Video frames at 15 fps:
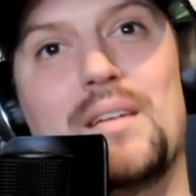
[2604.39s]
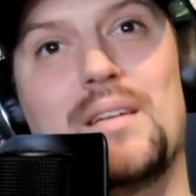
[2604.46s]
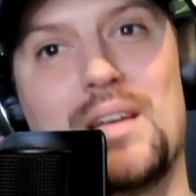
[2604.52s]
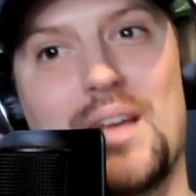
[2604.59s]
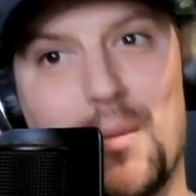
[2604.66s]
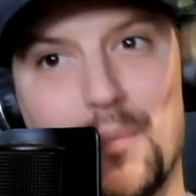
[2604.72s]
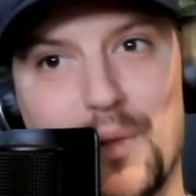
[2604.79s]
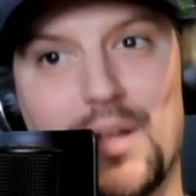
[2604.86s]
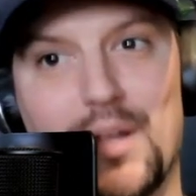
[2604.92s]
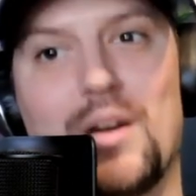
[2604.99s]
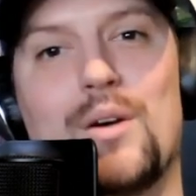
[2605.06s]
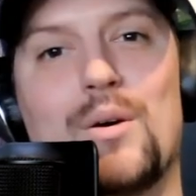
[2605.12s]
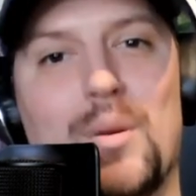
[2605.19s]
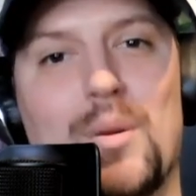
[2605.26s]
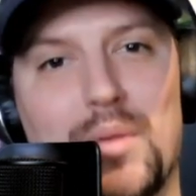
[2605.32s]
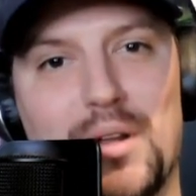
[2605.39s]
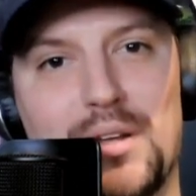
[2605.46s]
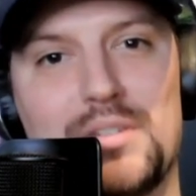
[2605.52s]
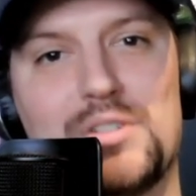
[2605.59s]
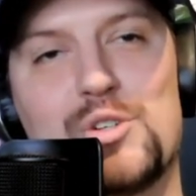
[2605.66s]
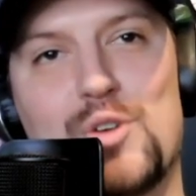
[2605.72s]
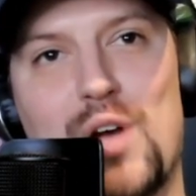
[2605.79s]
i'm going to go i'm going to
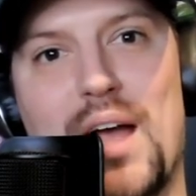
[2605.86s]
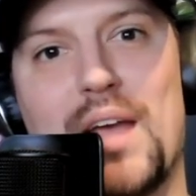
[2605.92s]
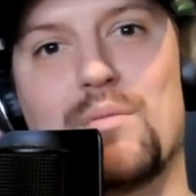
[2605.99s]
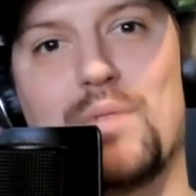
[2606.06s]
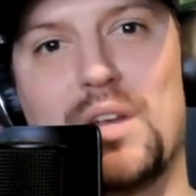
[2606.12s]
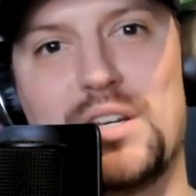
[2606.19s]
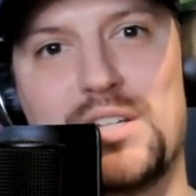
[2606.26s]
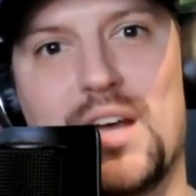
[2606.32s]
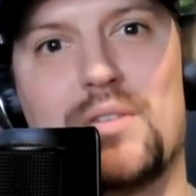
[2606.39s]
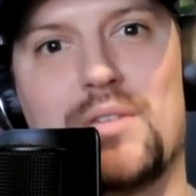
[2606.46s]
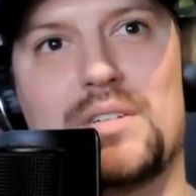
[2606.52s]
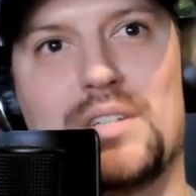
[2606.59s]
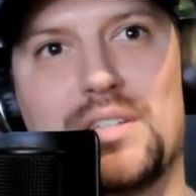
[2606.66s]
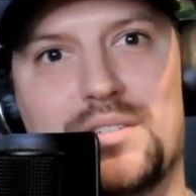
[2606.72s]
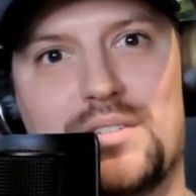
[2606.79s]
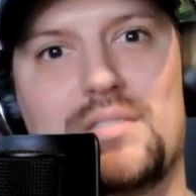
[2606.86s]
try and reach out and just